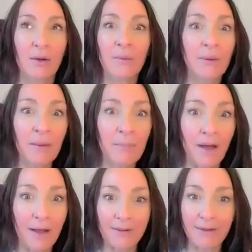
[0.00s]
who am
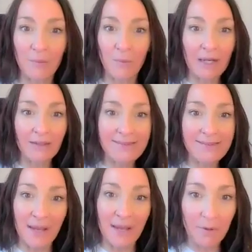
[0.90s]
I? Like, what is
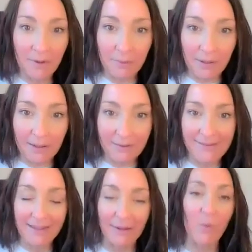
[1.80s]
my
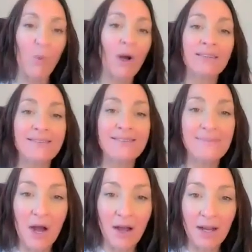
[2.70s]
purpose? Like, what is
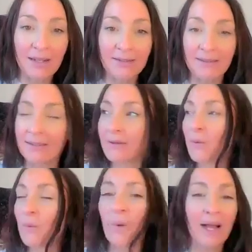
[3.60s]
my,
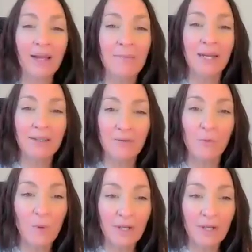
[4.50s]
why am I,